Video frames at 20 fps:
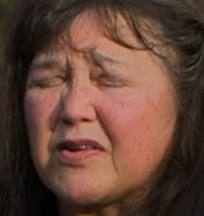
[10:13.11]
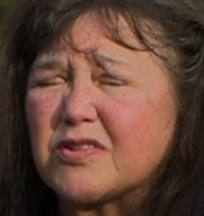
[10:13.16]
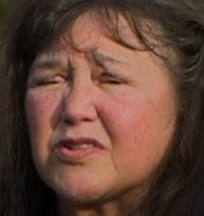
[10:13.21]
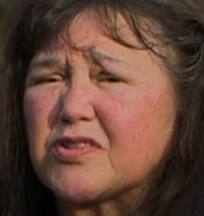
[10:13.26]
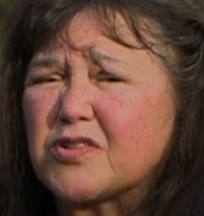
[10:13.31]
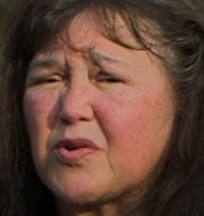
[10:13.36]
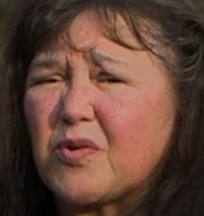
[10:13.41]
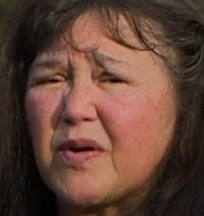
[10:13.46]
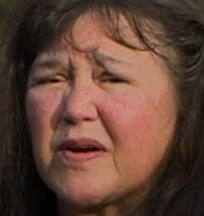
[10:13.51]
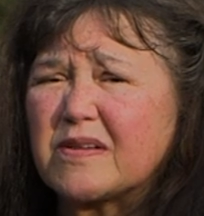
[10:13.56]
good
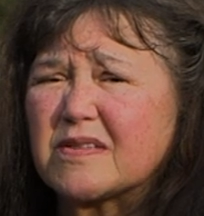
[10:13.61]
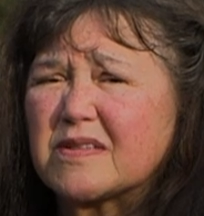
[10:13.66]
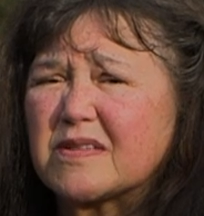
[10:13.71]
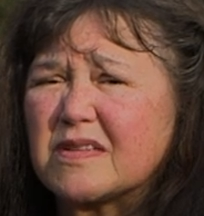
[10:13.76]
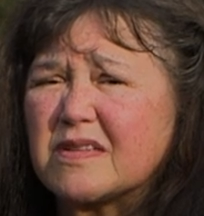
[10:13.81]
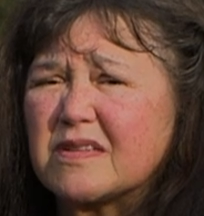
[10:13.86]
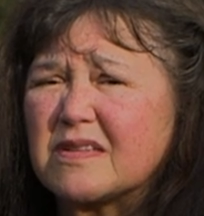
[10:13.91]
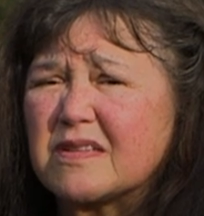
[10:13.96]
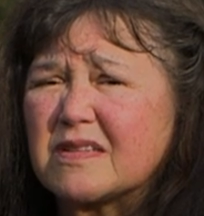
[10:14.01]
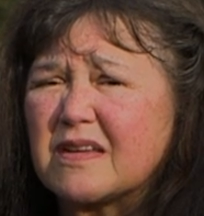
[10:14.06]

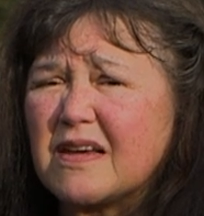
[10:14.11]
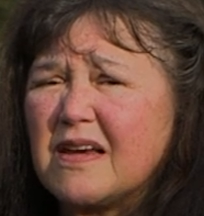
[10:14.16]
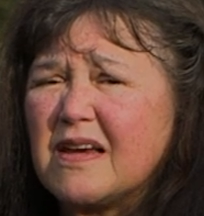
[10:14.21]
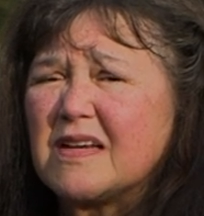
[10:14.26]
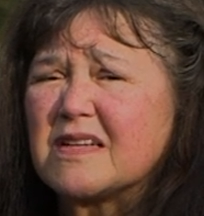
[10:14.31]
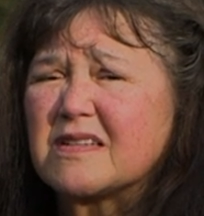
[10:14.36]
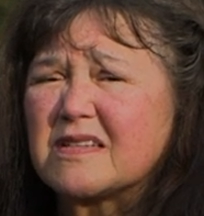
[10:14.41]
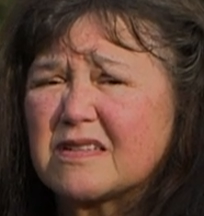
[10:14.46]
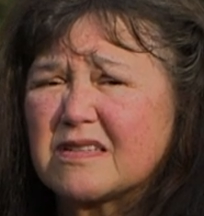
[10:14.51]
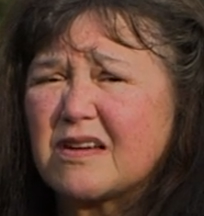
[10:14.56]
choices.
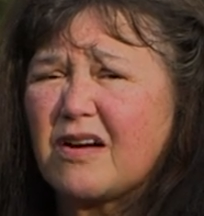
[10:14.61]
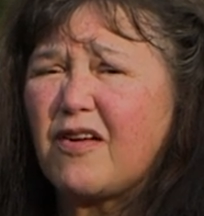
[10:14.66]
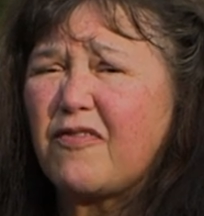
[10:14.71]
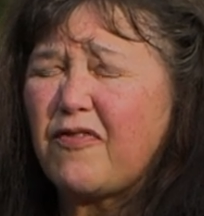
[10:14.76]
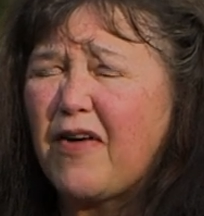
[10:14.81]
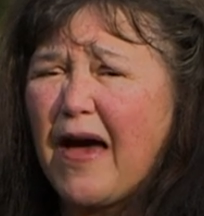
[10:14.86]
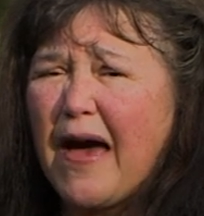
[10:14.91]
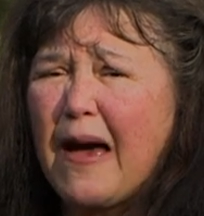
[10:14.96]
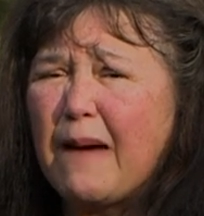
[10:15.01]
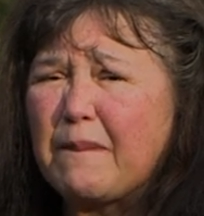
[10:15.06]
Stuff
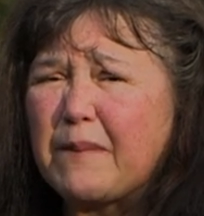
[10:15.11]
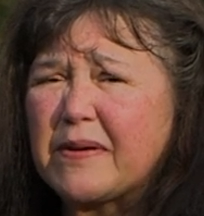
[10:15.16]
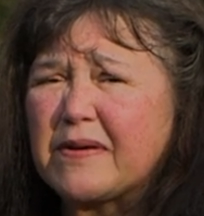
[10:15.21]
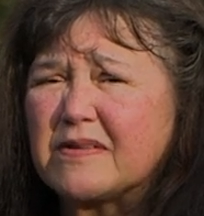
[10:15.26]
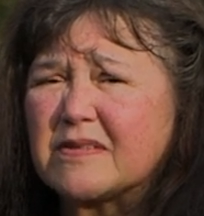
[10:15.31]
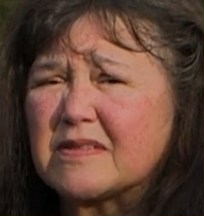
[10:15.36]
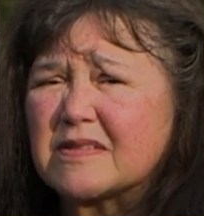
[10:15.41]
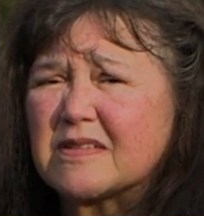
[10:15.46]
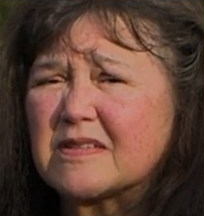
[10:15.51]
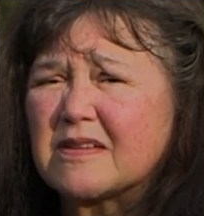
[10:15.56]

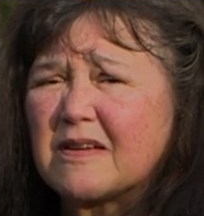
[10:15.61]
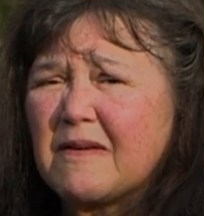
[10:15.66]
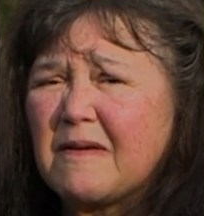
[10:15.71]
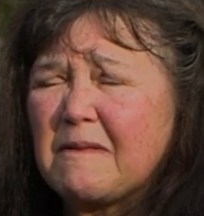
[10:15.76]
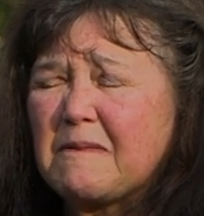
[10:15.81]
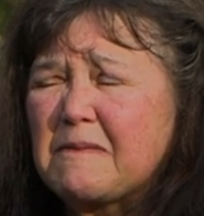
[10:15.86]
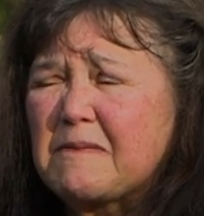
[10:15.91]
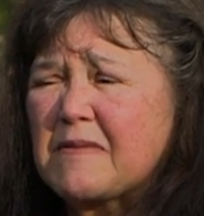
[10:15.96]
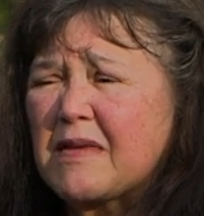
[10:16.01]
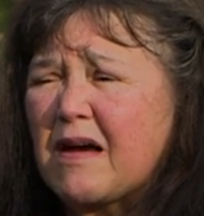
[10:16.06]
happens.
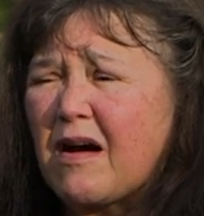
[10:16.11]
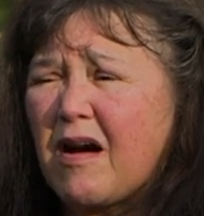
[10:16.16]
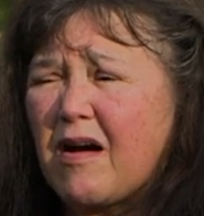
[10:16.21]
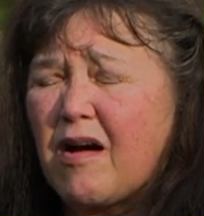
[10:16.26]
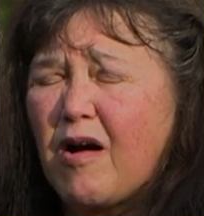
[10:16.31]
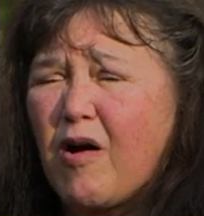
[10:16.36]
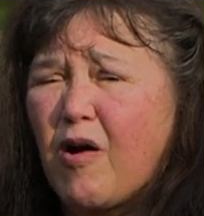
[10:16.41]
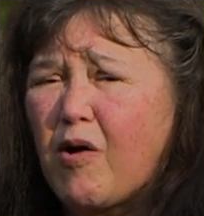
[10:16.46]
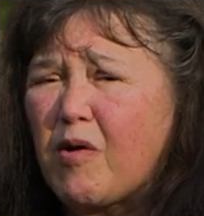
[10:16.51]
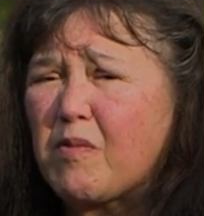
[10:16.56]
Our
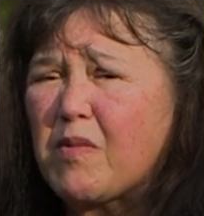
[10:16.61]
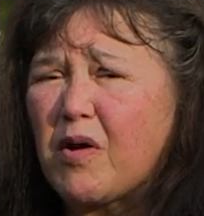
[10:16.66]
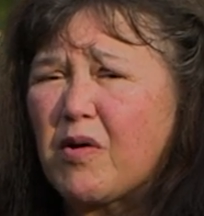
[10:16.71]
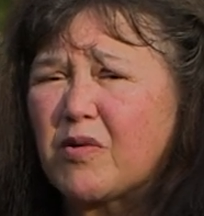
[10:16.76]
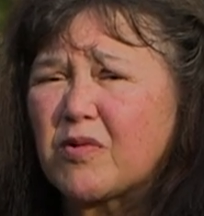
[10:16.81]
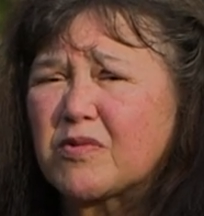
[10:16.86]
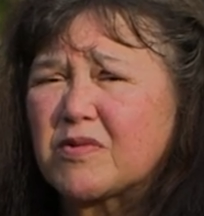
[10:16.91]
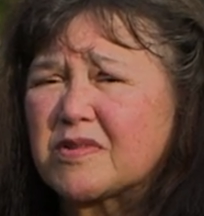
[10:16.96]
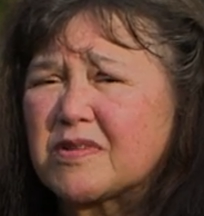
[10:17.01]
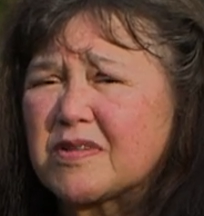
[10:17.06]

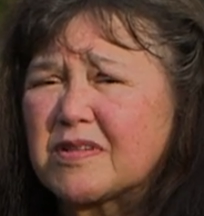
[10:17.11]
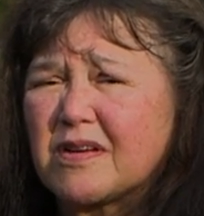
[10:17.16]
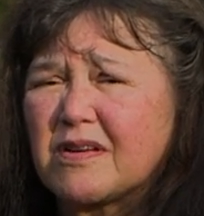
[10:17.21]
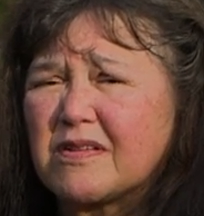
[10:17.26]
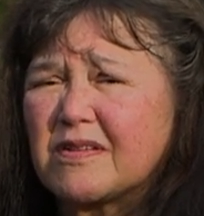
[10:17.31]
hormones